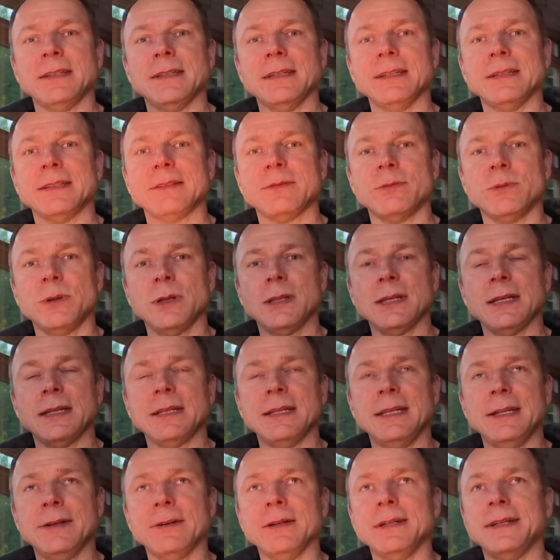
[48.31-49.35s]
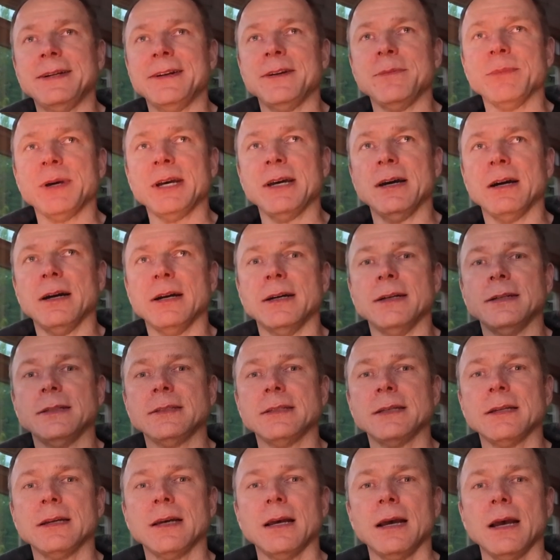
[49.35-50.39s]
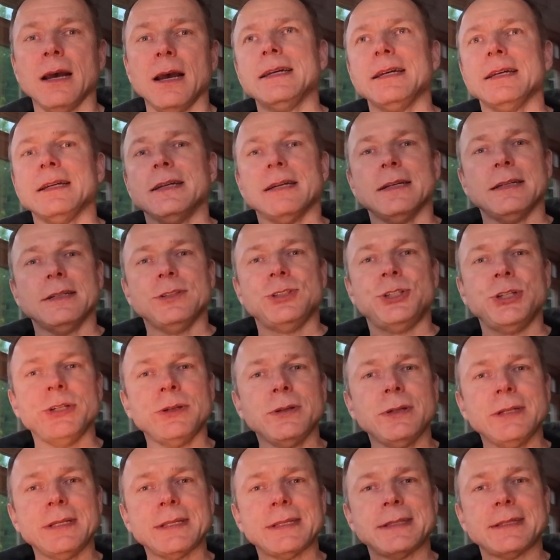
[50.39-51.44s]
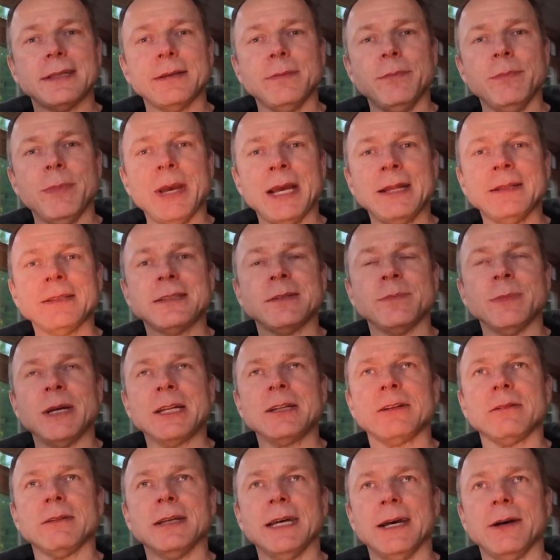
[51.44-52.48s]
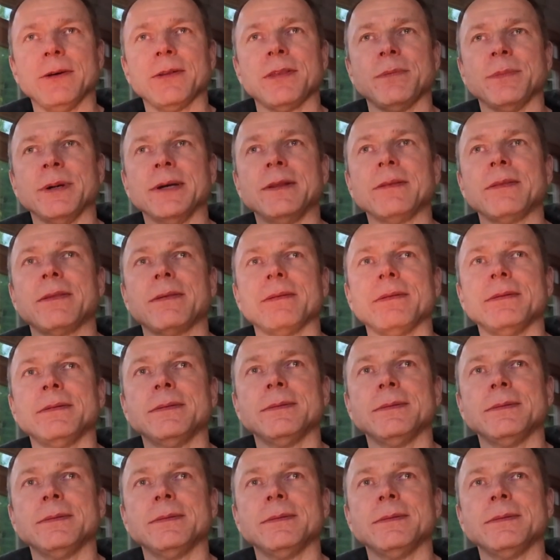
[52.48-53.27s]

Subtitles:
It's really near and dear to my heart. June is Men's Mental Health Month.